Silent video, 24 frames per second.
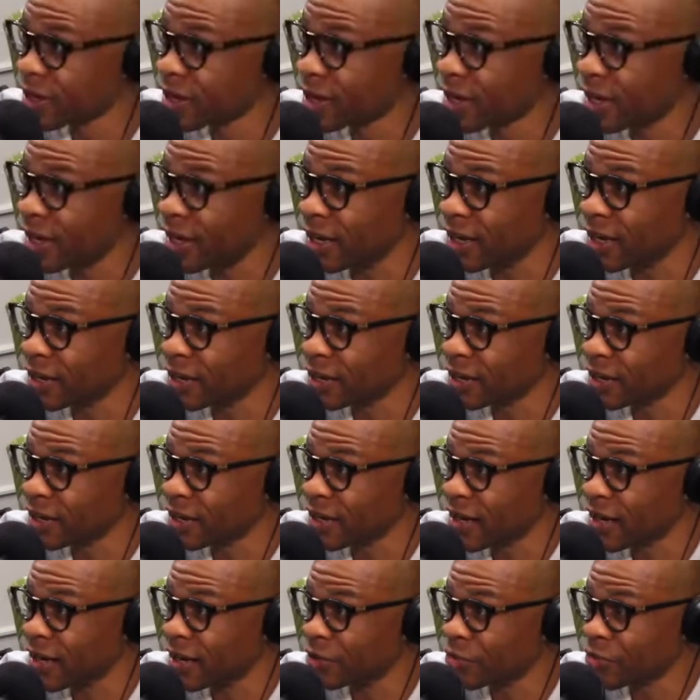
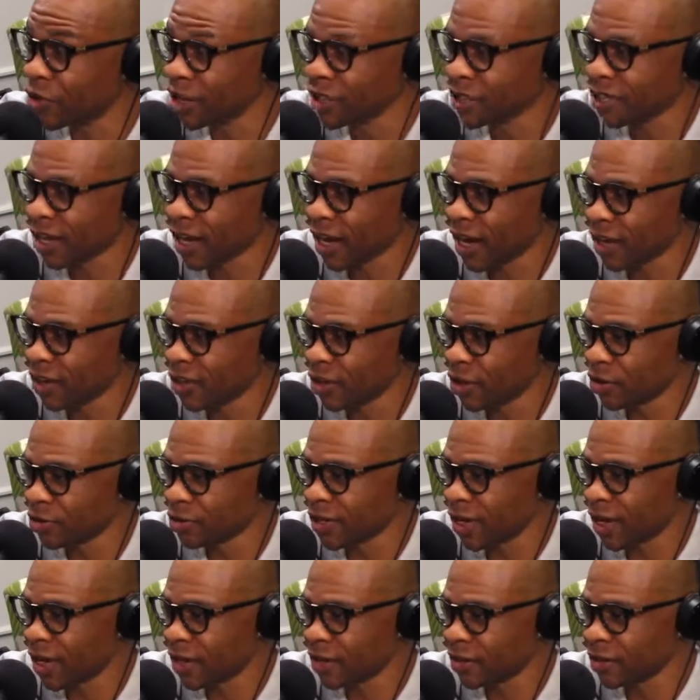And one thing I know,
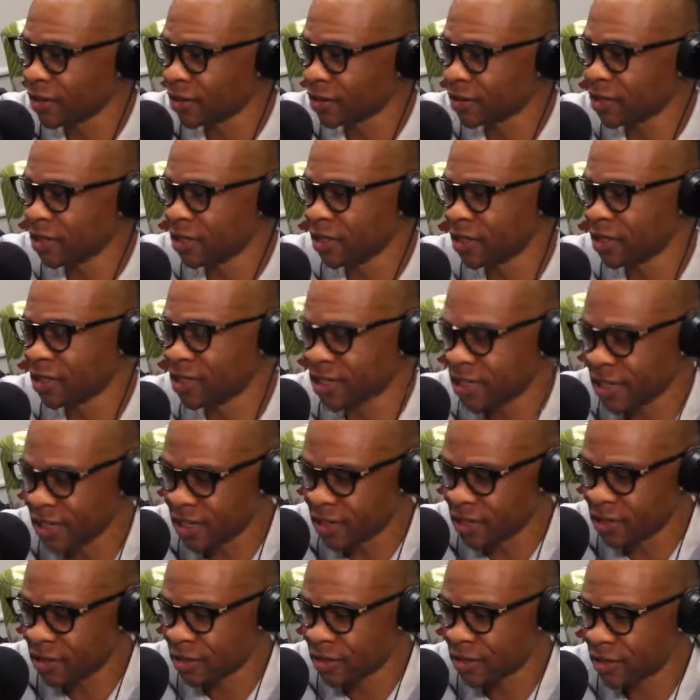that good
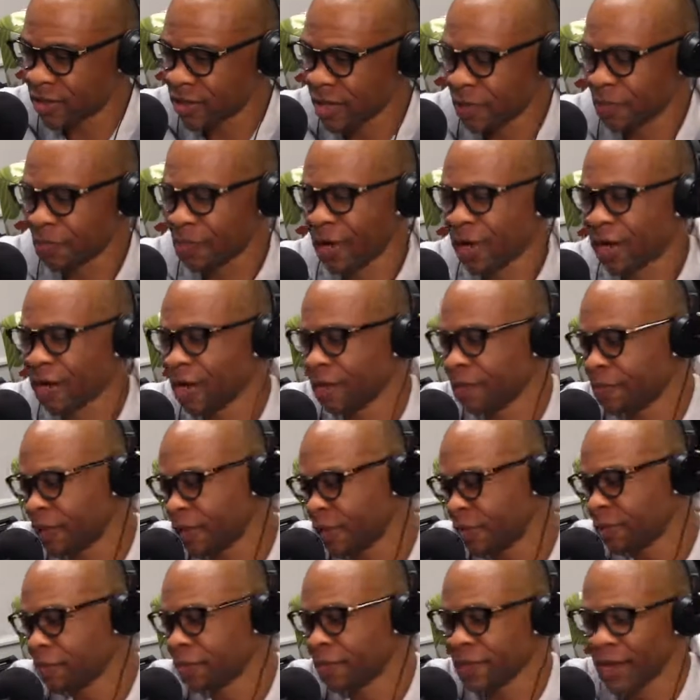cities, they pay their
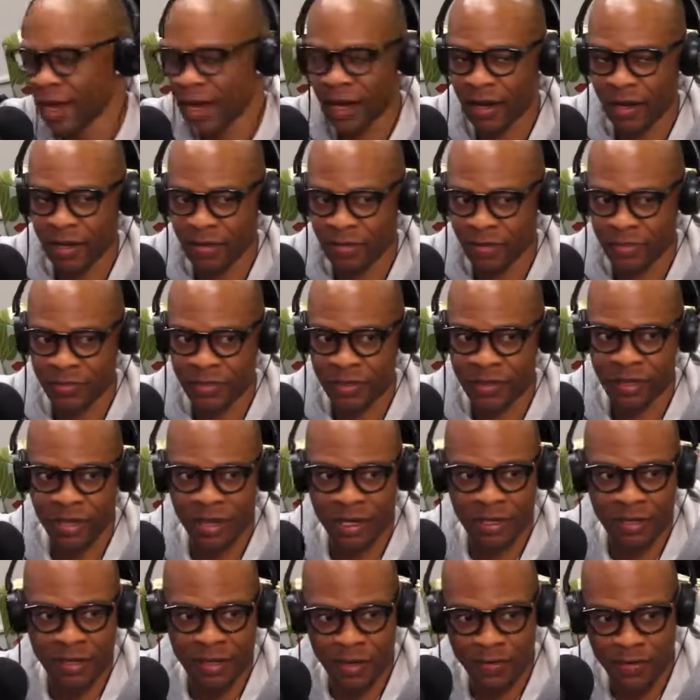people back for
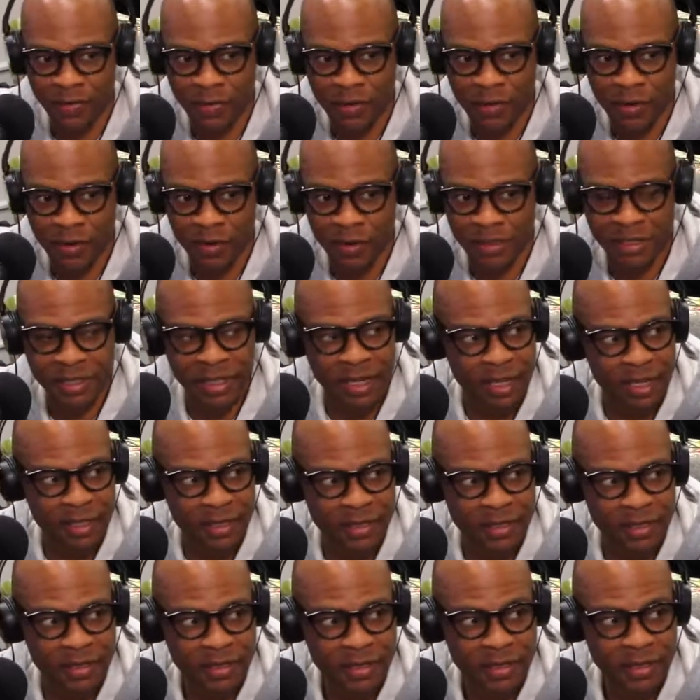standing up for them and
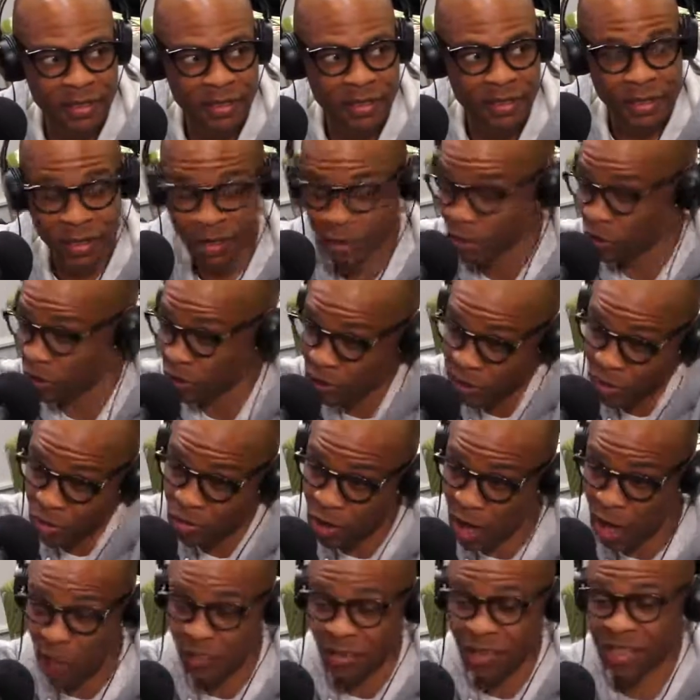changing it. So, Lil
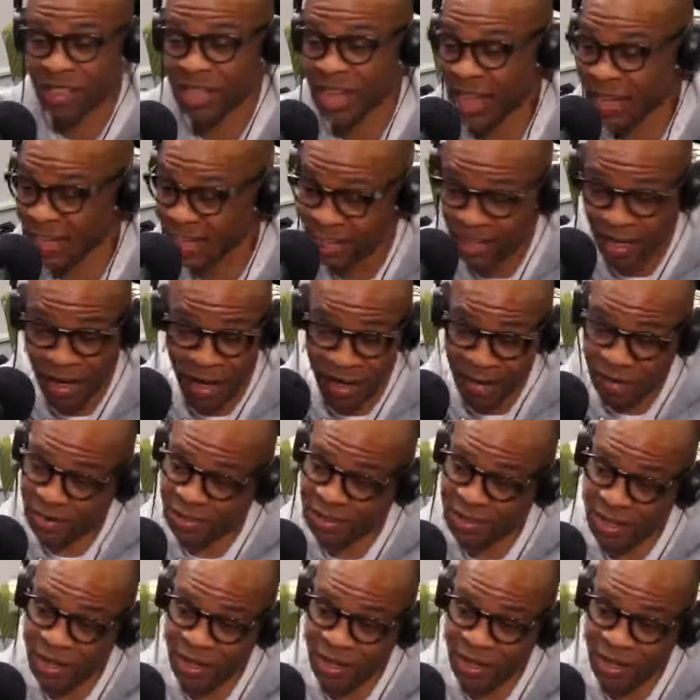Rock, what's happening? Y'all gonna stand